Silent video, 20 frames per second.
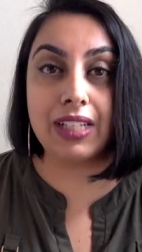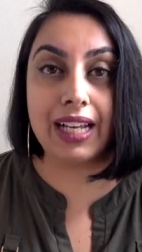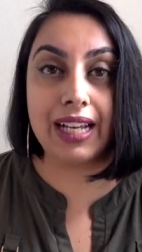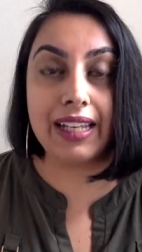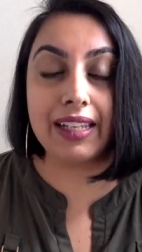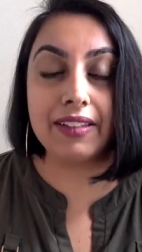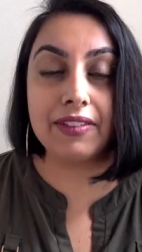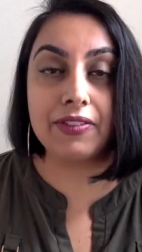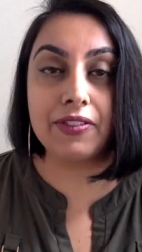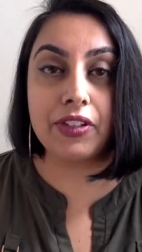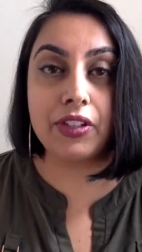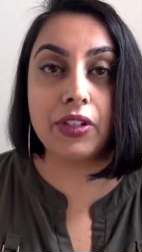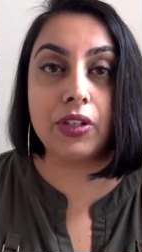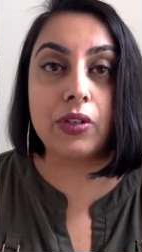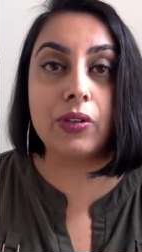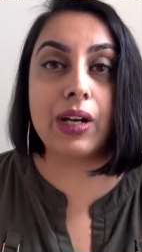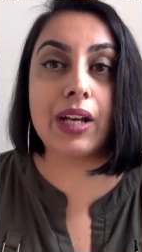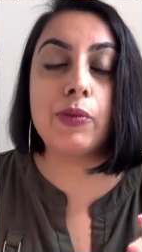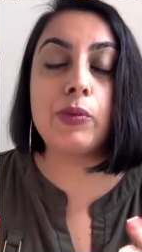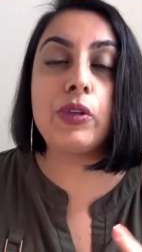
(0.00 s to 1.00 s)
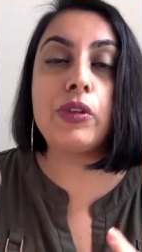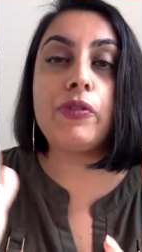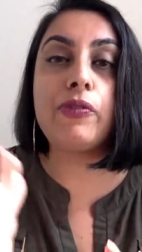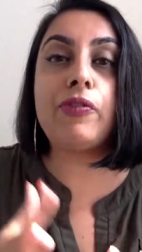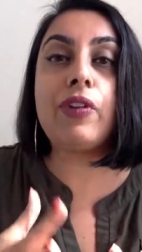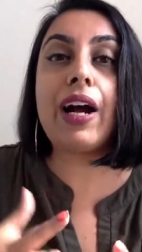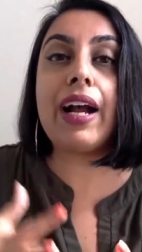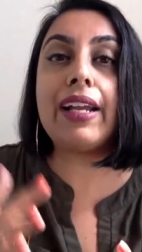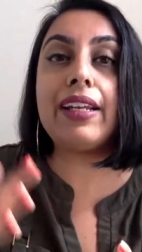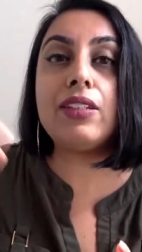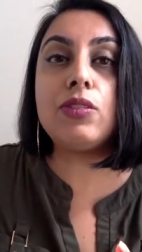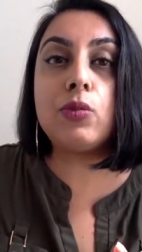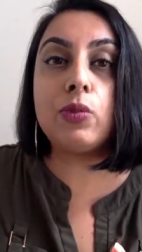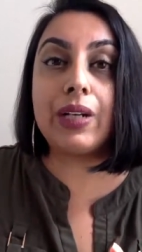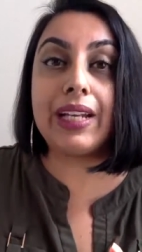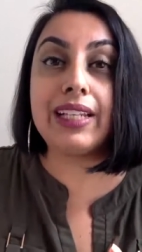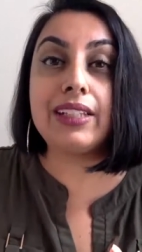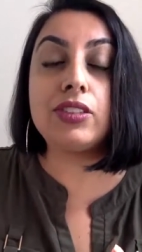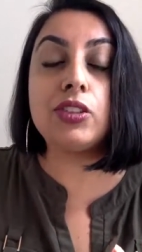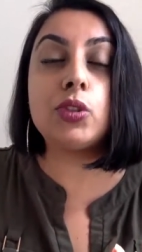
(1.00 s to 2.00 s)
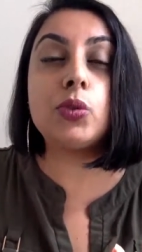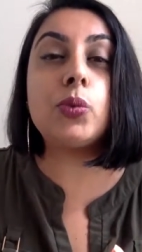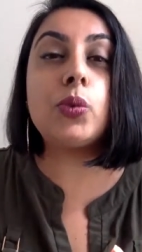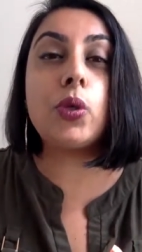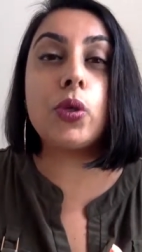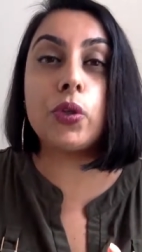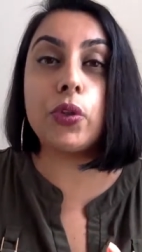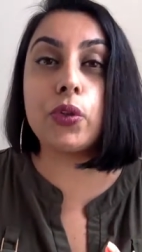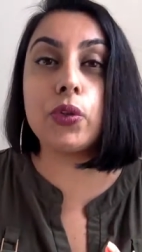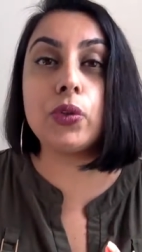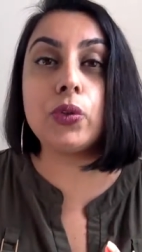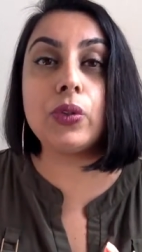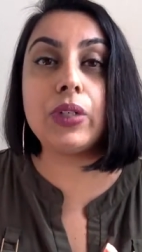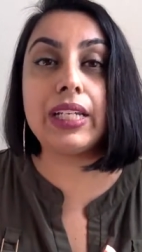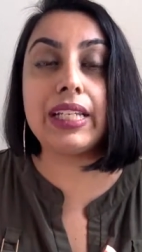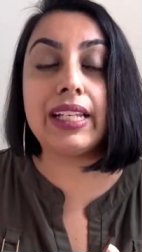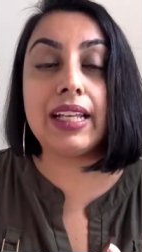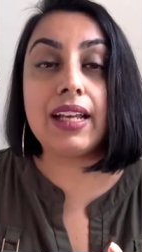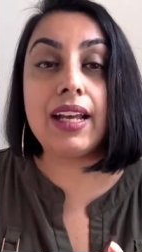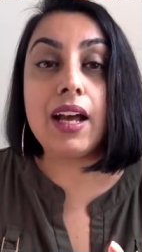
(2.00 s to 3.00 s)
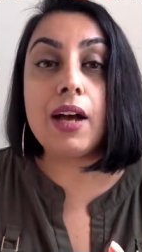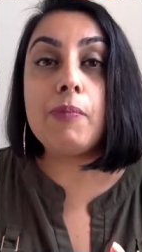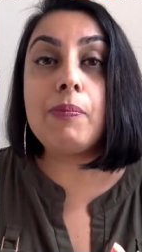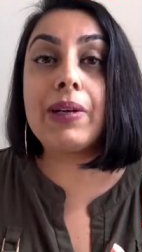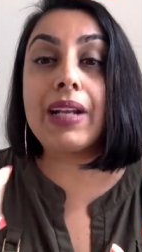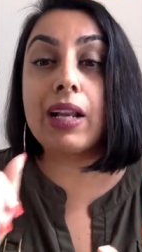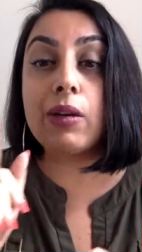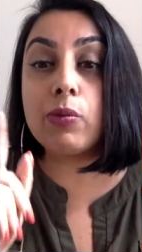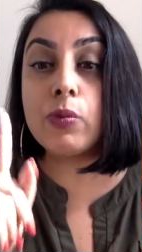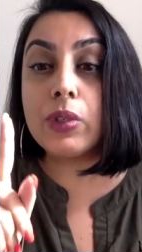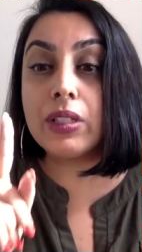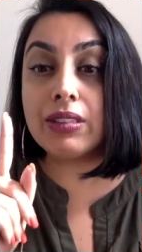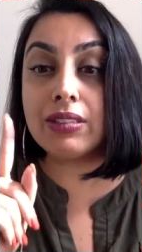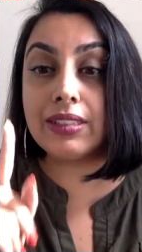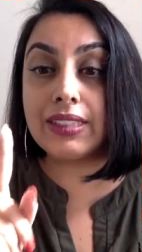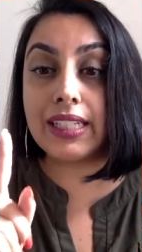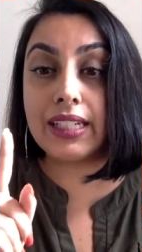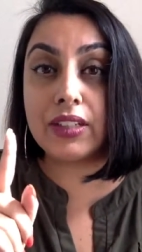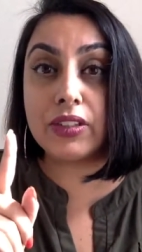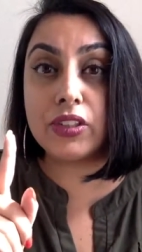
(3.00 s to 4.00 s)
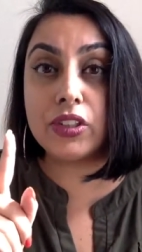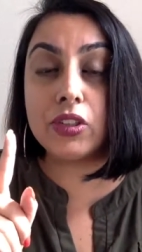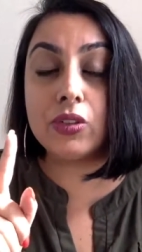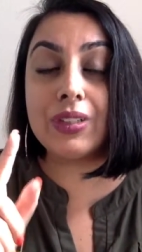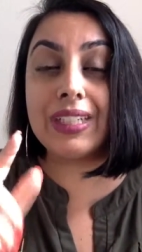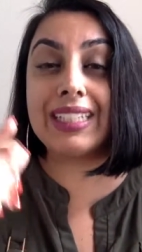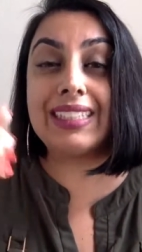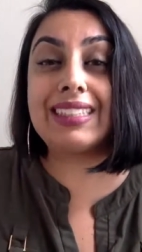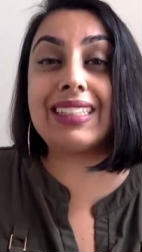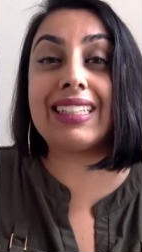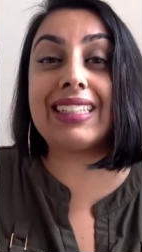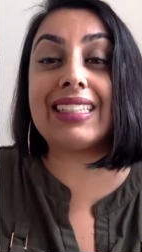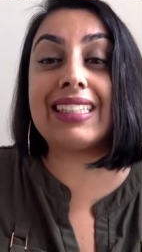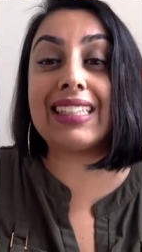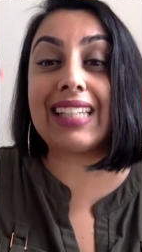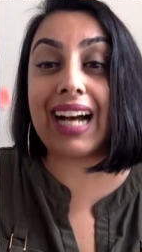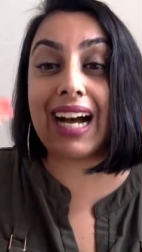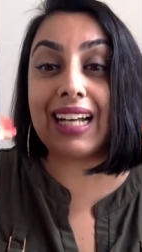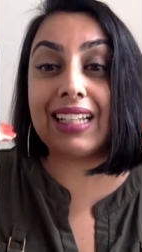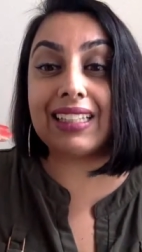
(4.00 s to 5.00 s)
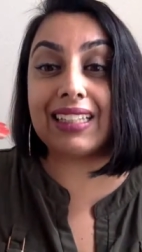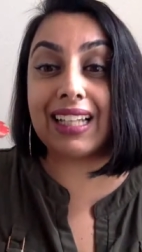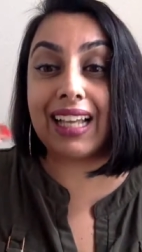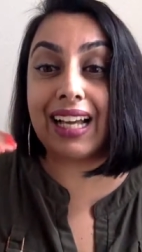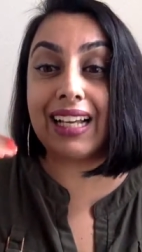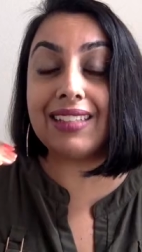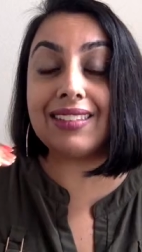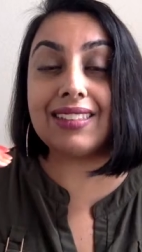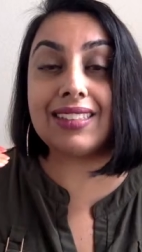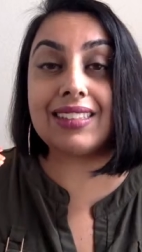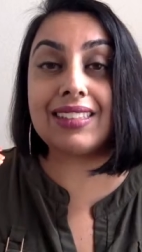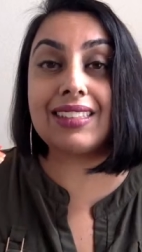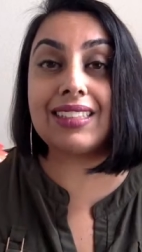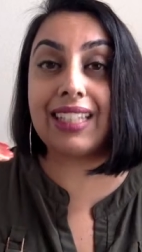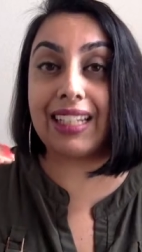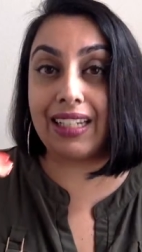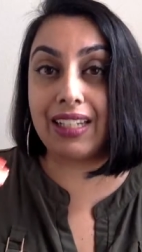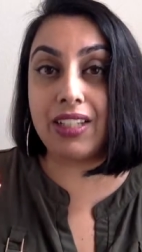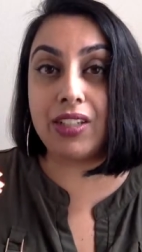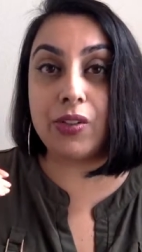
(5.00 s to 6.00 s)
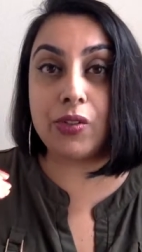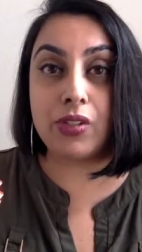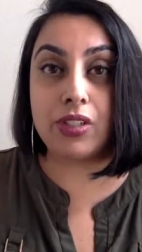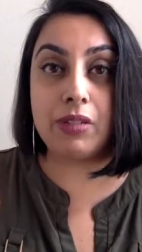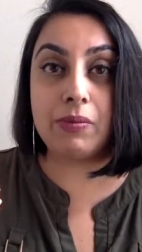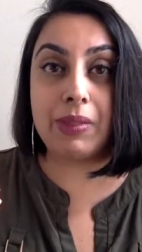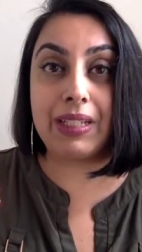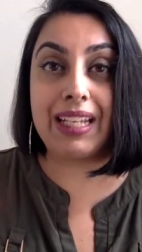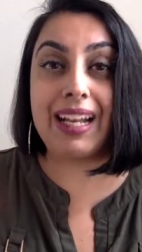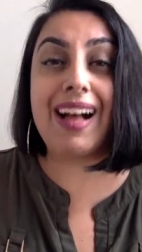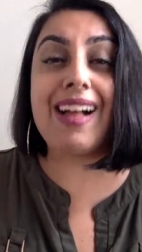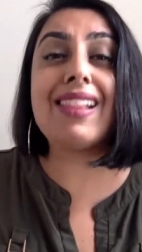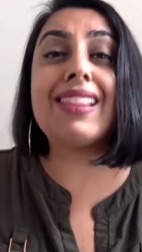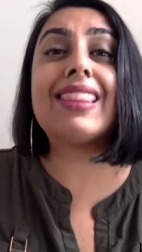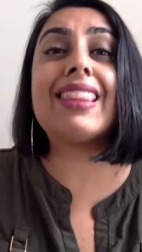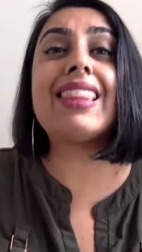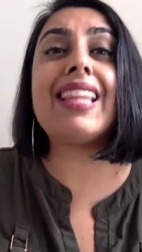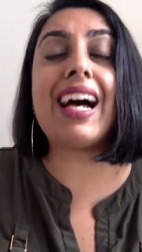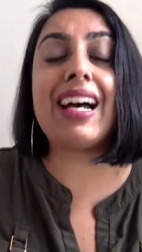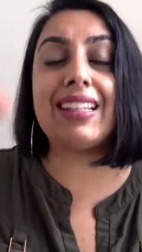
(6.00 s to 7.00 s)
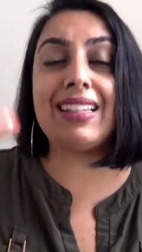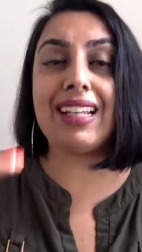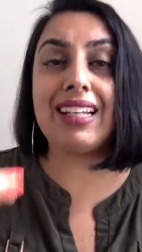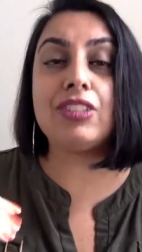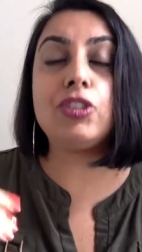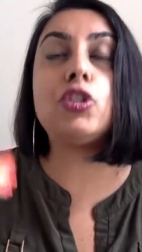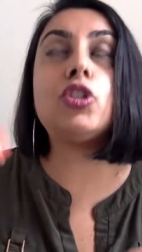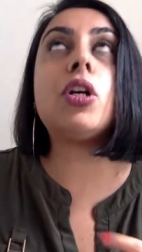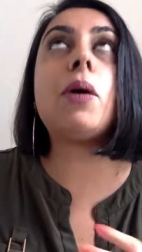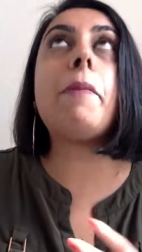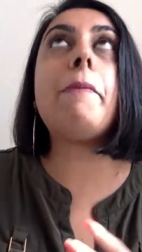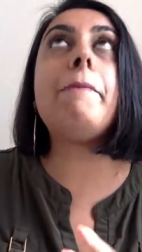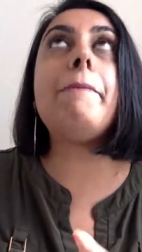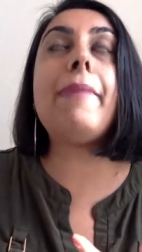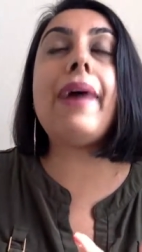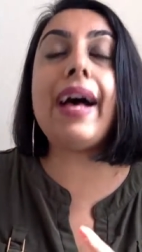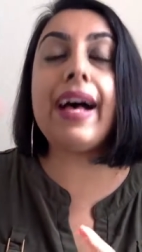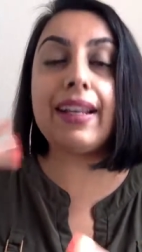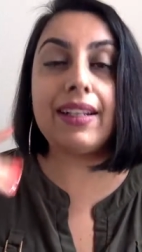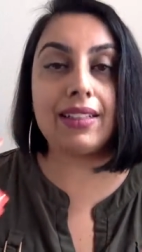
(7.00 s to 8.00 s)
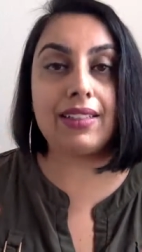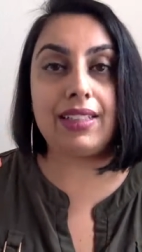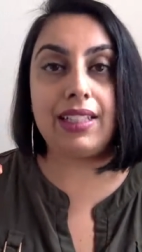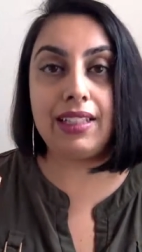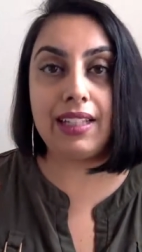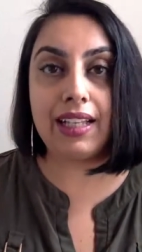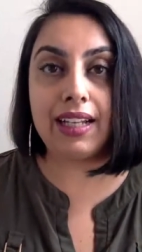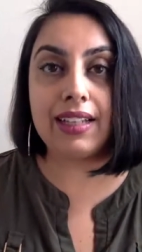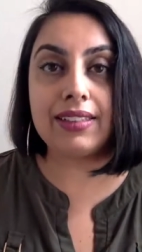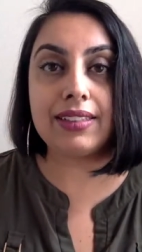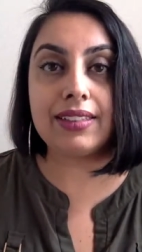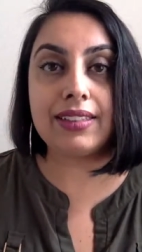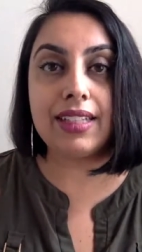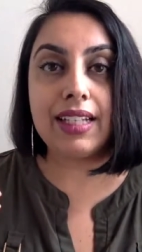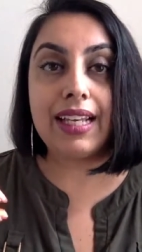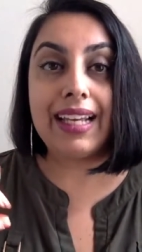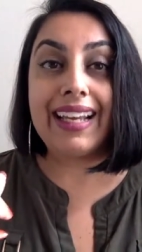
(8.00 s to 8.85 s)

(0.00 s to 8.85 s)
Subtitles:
life, and we find ways to work through it. But I will tell you, it's a lot less than it used to be. A lot less, dramatically less.